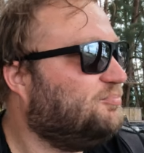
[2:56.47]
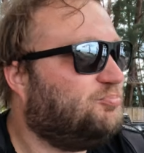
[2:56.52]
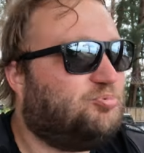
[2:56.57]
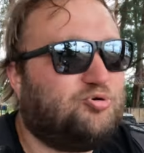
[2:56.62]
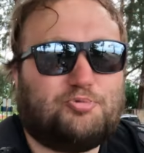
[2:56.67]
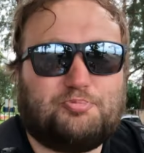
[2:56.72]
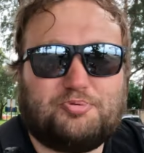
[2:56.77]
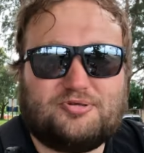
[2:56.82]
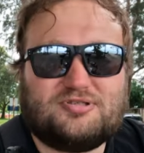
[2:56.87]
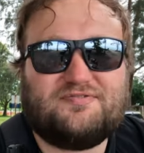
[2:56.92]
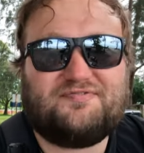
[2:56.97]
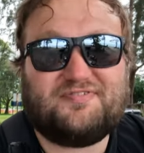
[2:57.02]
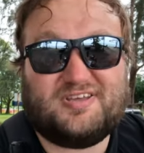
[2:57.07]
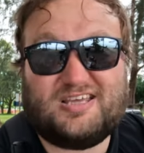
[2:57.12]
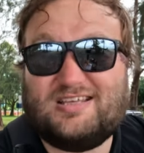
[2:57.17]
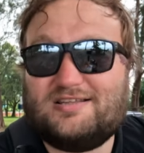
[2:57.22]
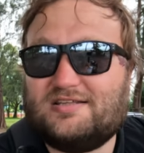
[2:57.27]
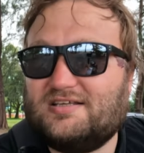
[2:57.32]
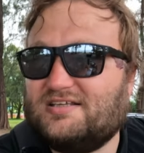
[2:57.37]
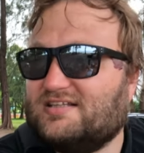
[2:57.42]
purpose of
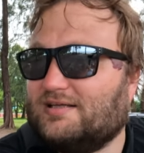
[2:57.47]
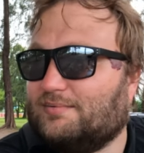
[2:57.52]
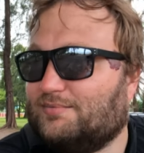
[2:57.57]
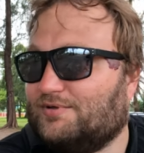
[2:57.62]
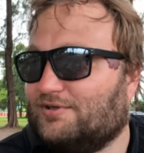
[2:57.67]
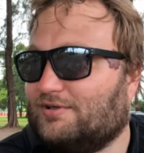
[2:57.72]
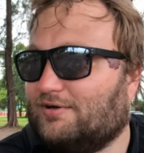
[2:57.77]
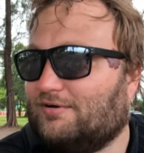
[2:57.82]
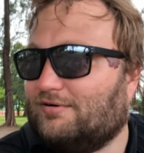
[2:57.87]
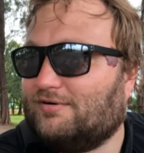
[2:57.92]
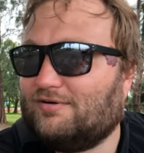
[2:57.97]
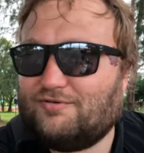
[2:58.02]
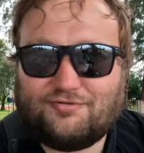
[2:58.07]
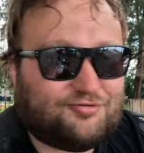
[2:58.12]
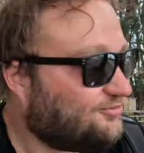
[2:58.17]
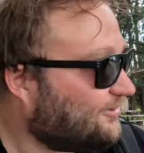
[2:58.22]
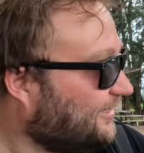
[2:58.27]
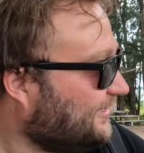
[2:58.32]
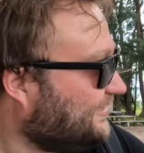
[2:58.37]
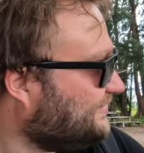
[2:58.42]
eating them, you know,
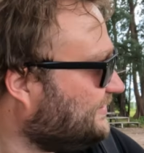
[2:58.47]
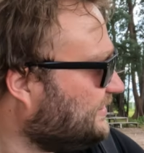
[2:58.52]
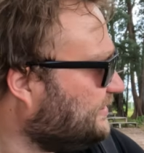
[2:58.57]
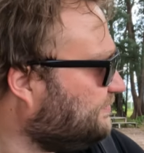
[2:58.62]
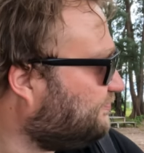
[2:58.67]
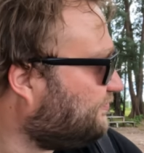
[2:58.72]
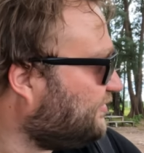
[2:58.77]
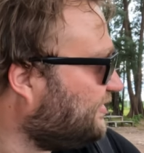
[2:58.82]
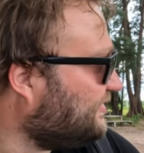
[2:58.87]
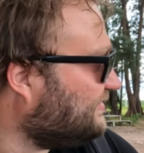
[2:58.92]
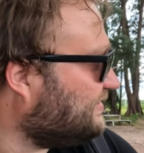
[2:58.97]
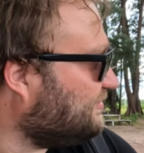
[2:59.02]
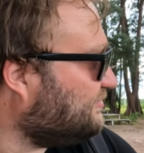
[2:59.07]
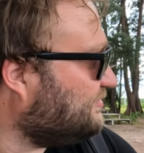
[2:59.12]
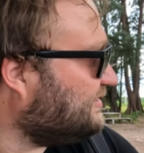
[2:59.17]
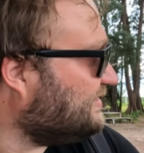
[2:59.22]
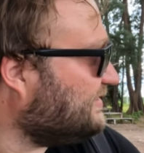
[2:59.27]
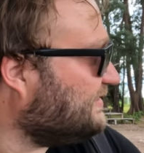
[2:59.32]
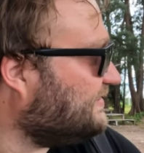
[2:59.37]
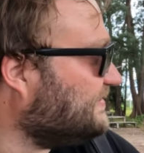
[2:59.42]
deep frying them
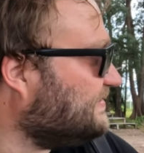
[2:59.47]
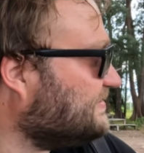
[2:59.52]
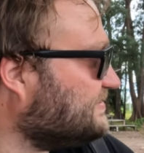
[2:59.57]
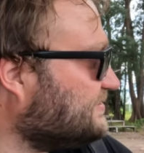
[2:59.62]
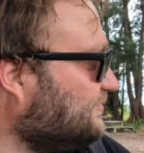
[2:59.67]
and anything.